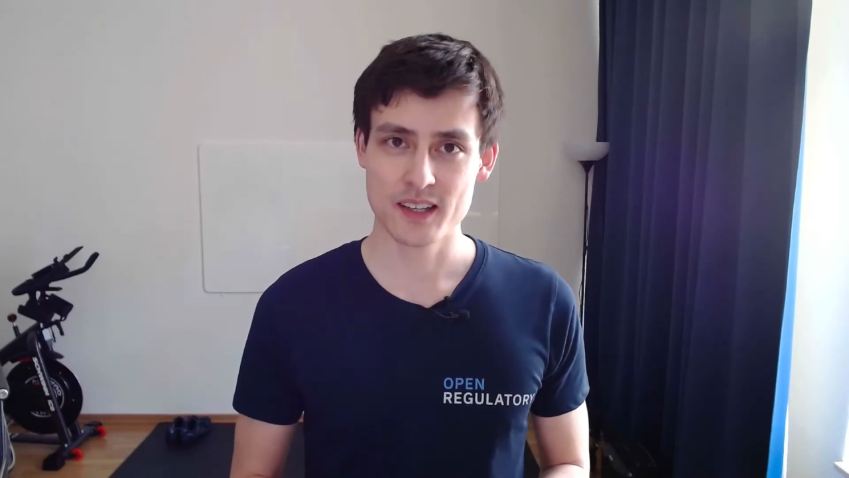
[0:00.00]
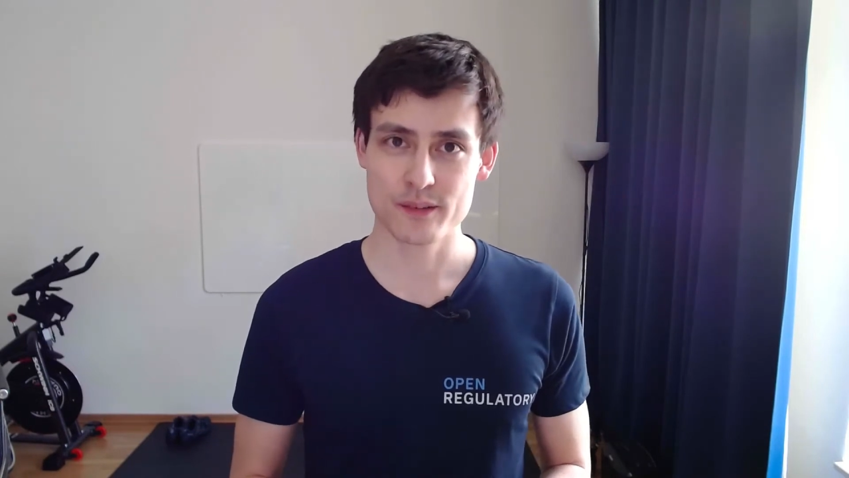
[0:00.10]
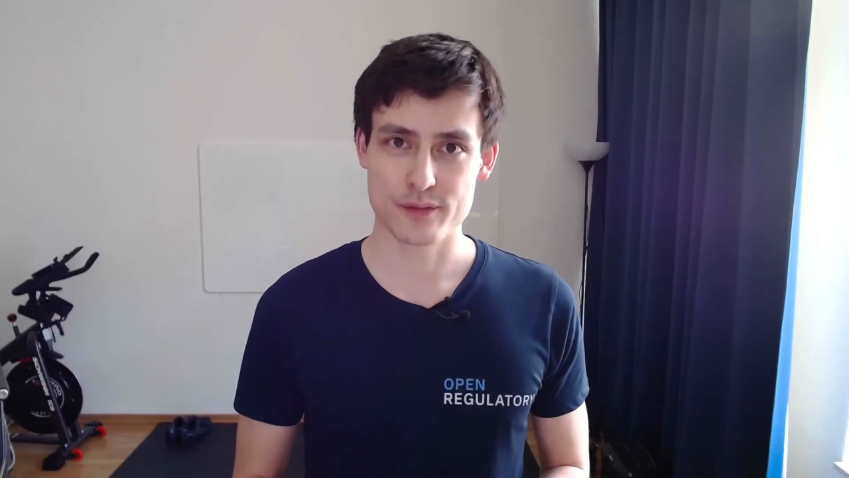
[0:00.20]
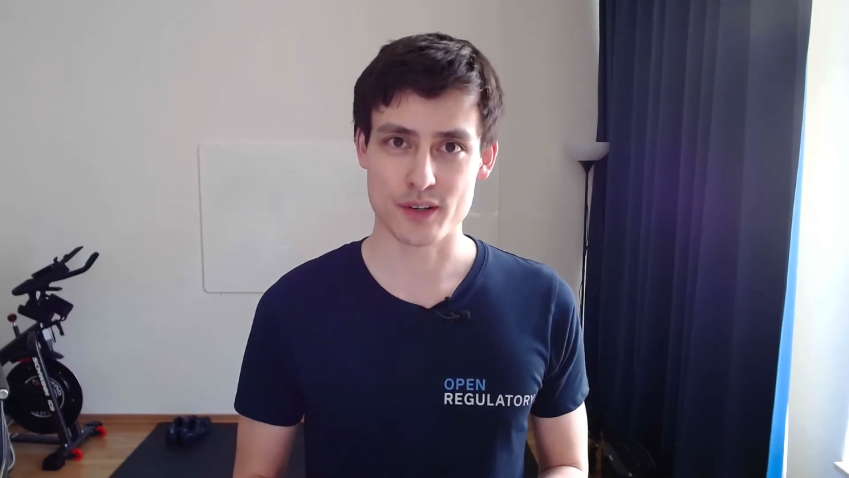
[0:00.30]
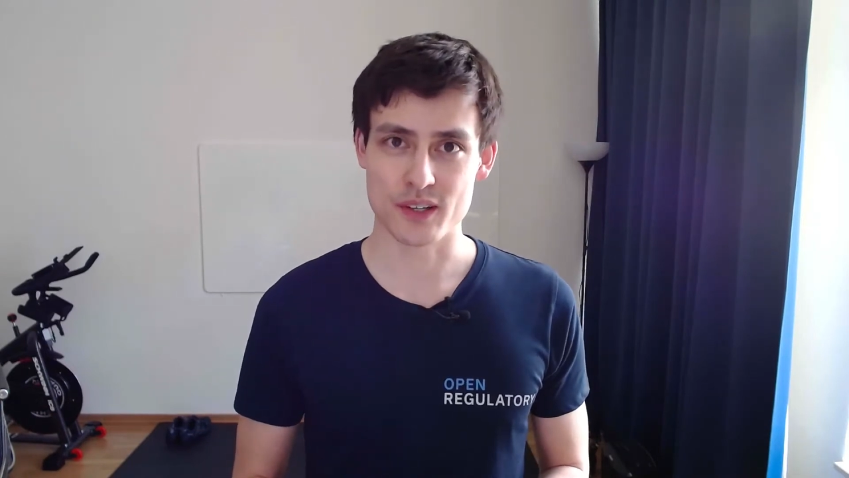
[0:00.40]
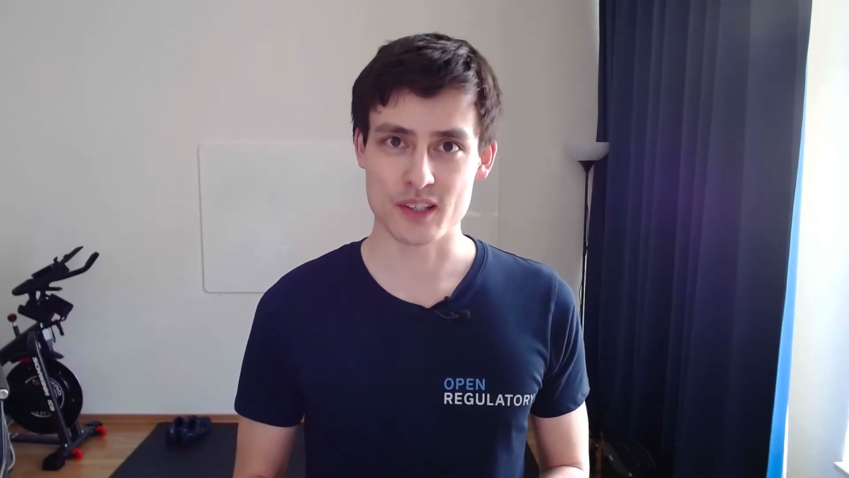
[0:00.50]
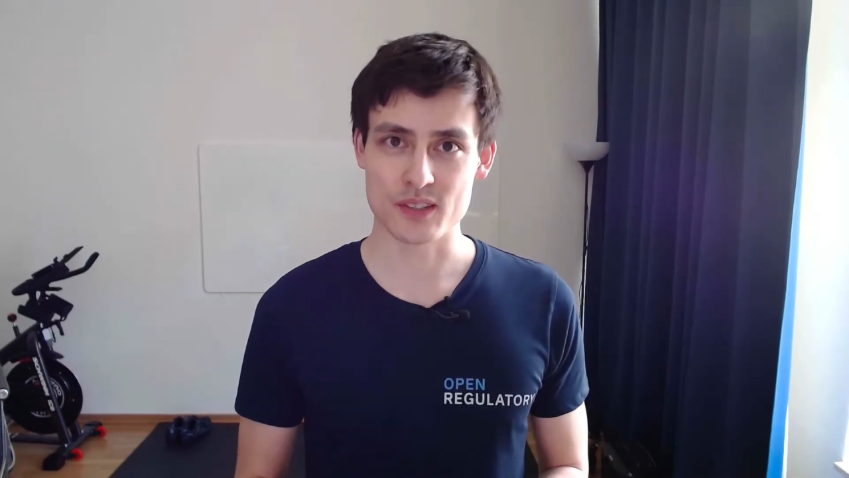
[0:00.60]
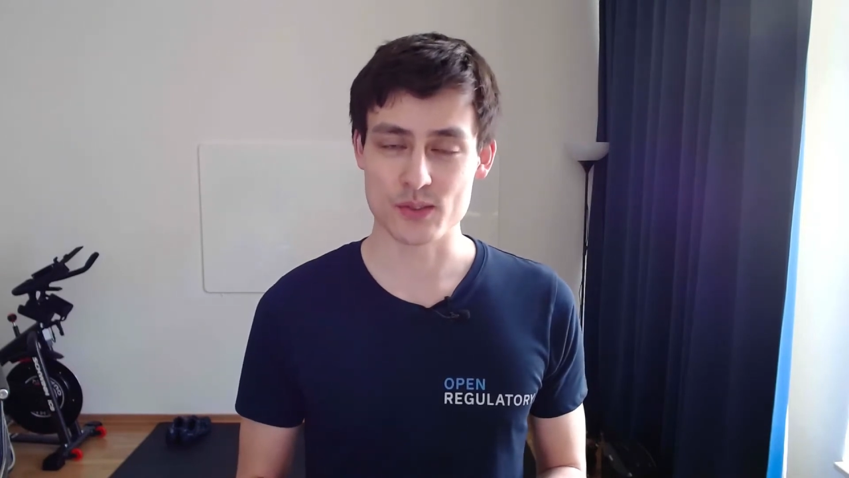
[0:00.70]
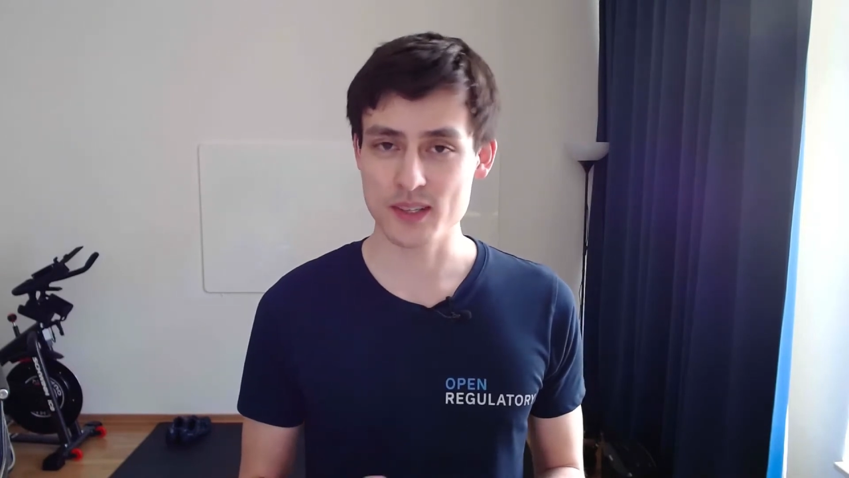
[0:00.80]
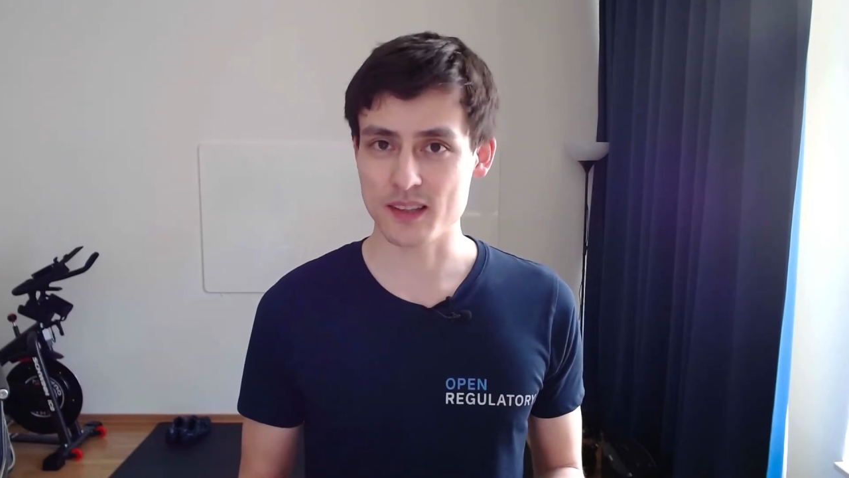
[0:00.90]
for
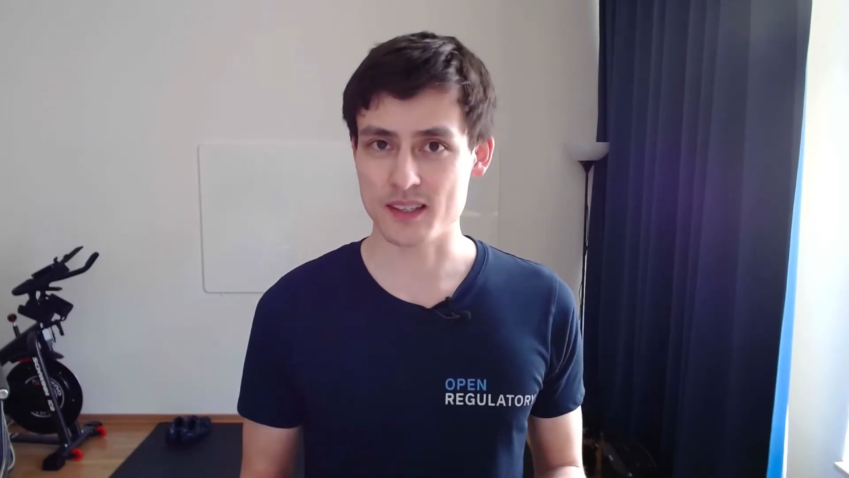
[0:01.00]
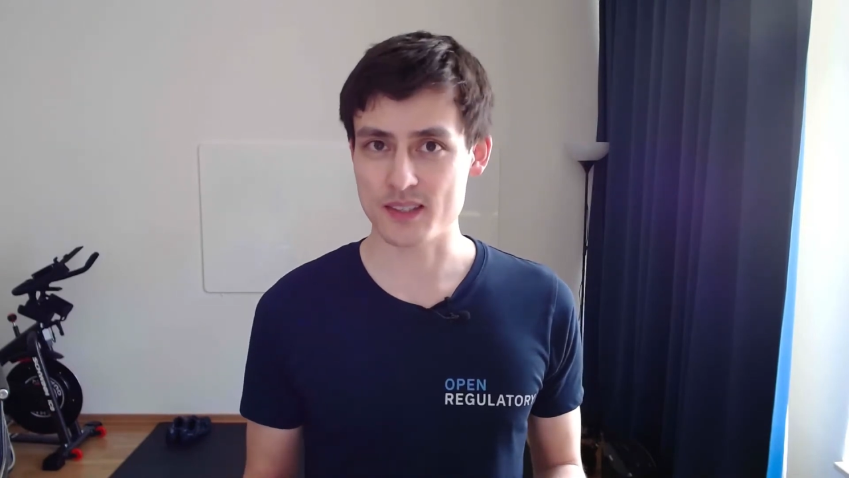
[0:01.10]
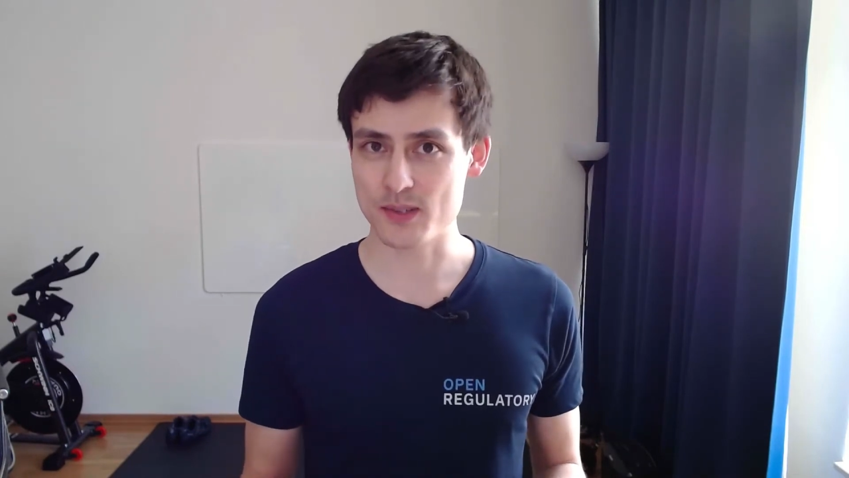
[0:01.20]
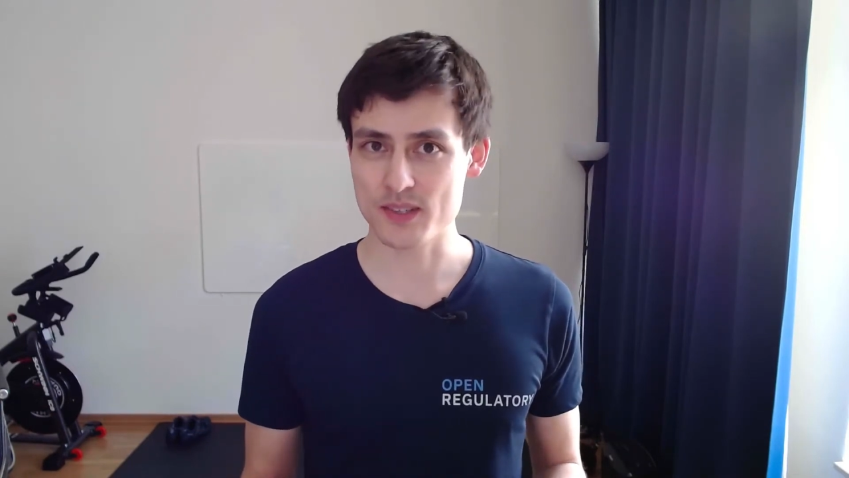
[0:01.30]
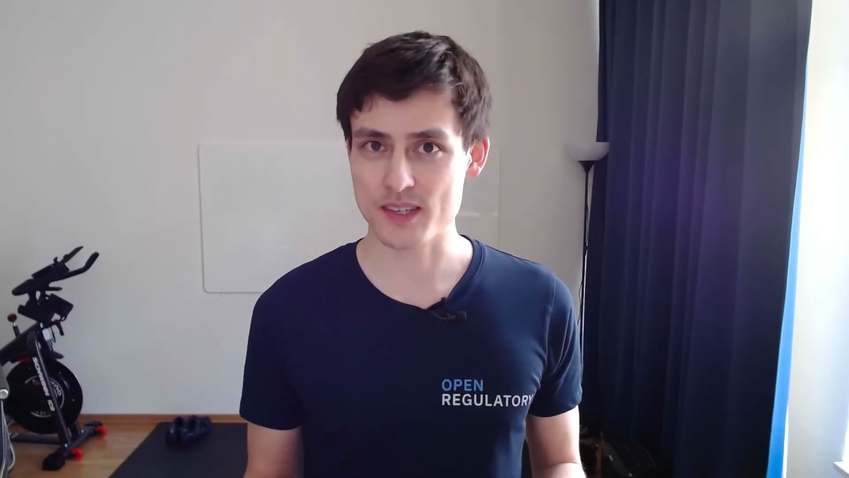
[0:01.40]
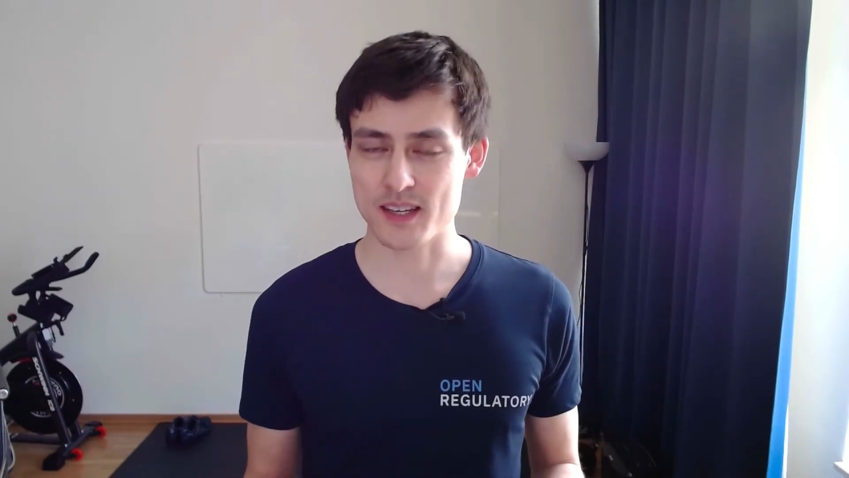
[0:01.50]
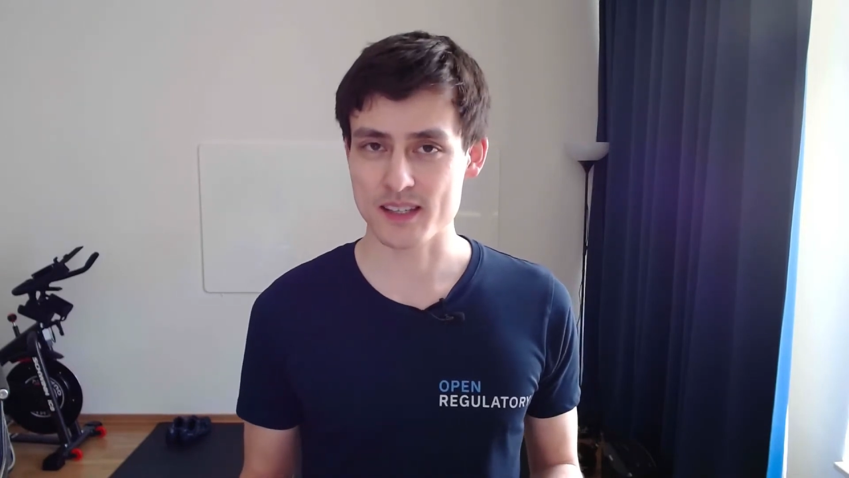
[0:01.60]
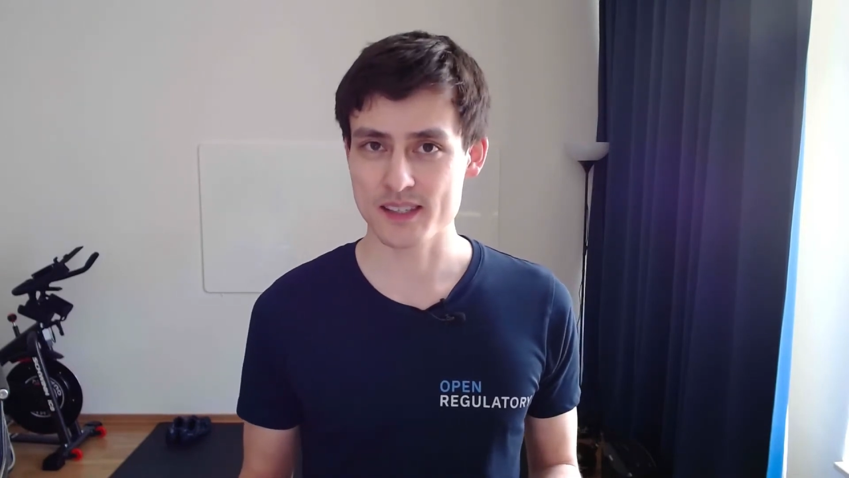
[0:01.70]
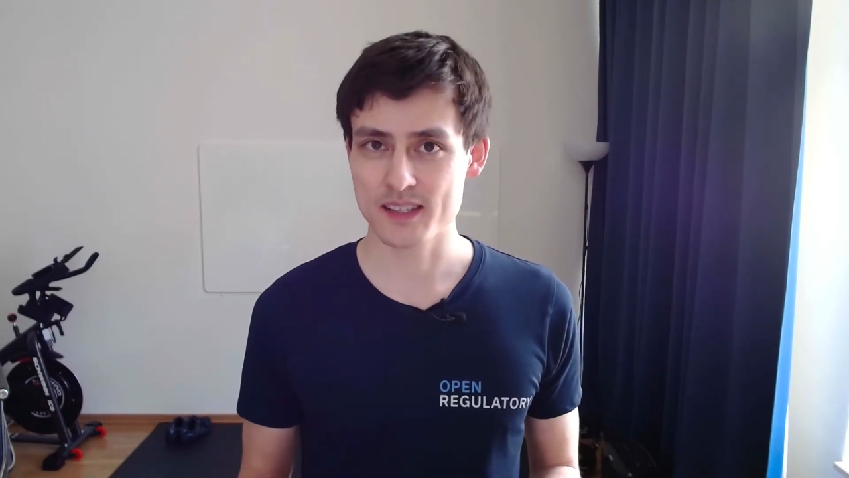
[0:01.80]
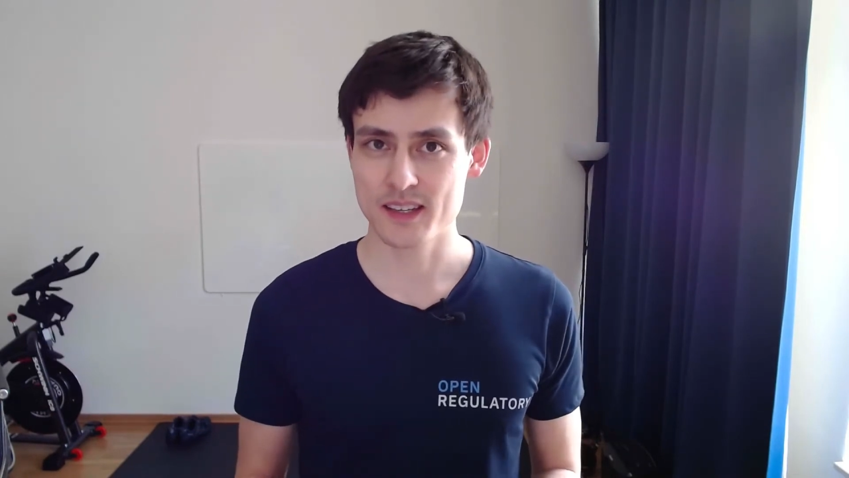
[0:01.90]
doing this user
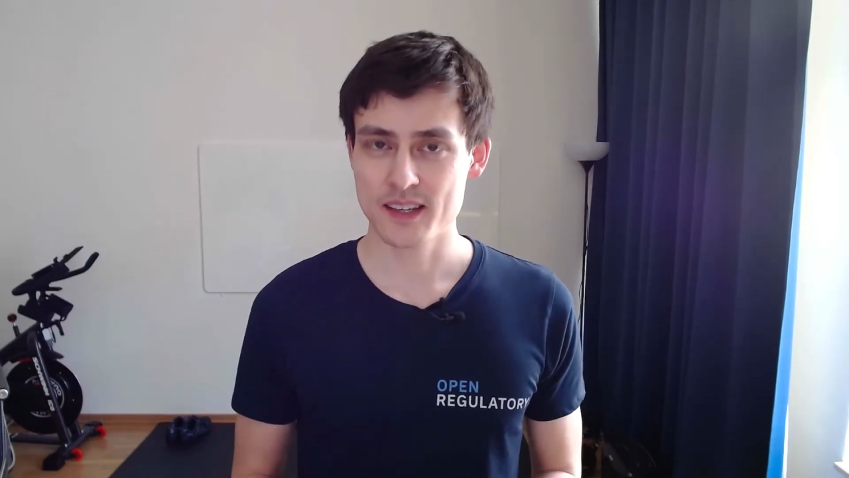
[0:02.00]
test,